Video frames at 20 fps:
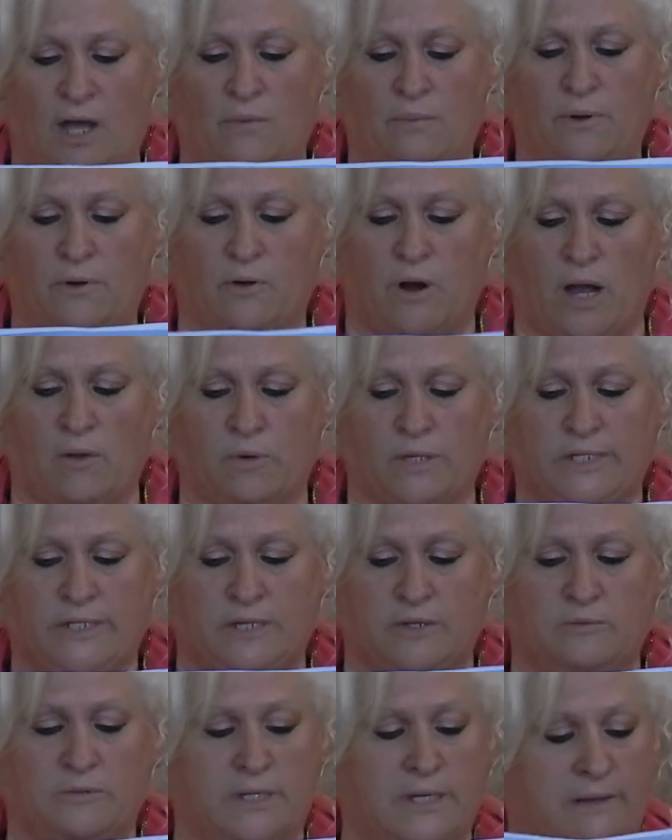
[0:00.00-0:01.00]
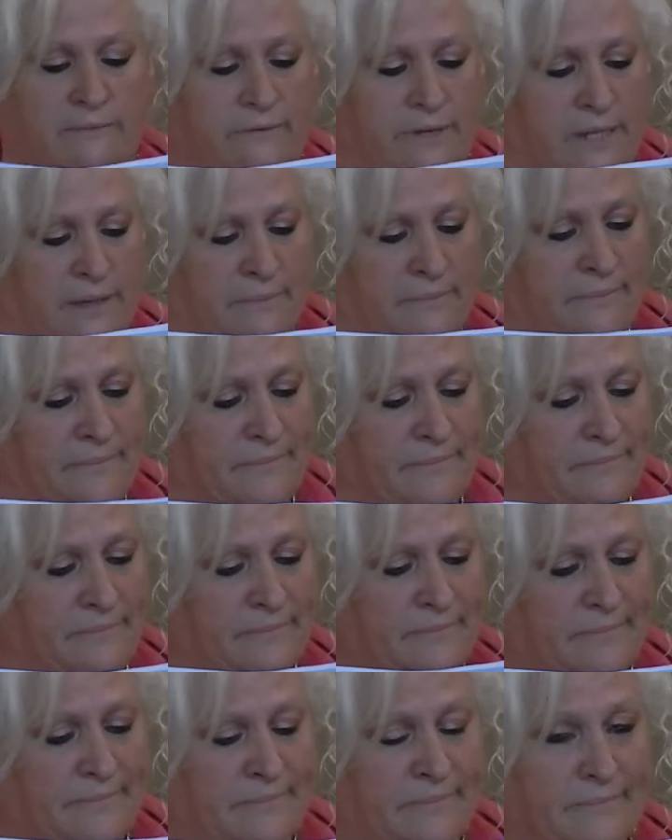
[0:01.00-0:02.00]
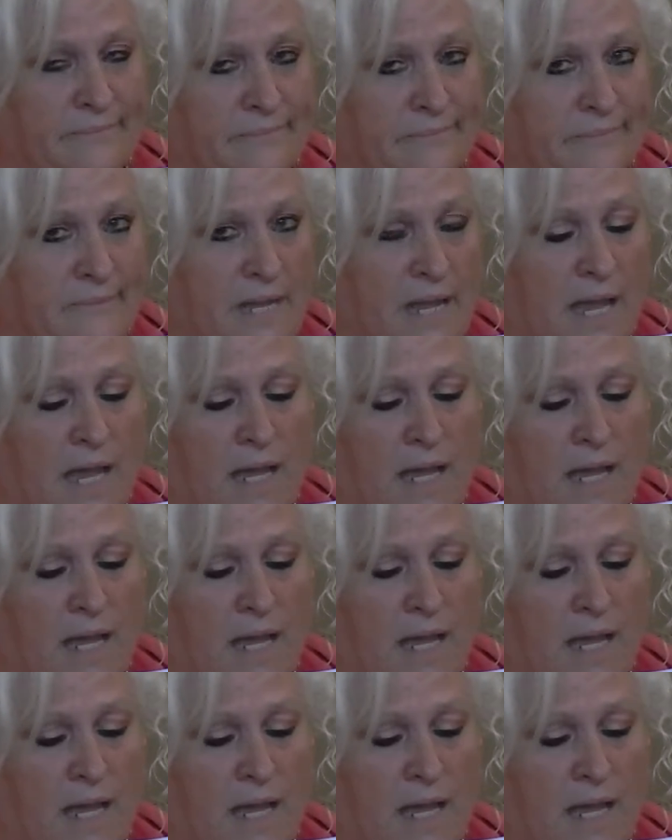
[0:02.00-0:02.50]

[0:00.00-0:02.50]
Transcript: and knew I needed help or I would soon leave them.